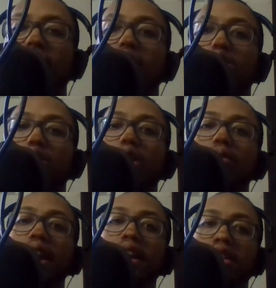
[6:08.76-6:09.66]
and
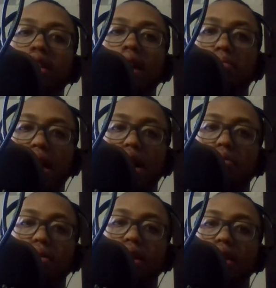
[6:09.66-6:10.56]
12 into that power
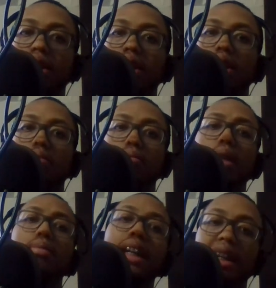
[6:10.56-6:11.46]
play. A
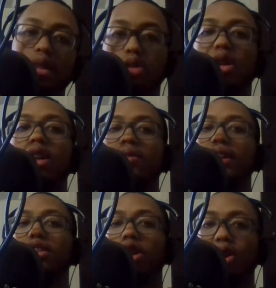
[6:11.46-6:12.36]
minute and 12
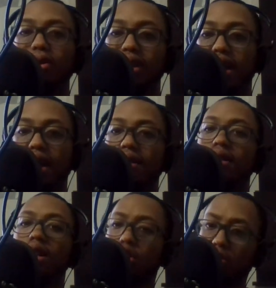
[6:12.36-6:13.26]
into overtime
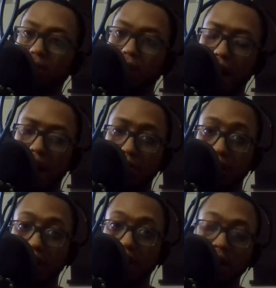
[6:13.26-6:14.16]
with a power
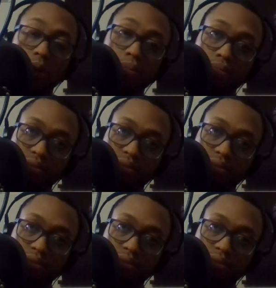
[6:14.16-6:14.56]
play goal.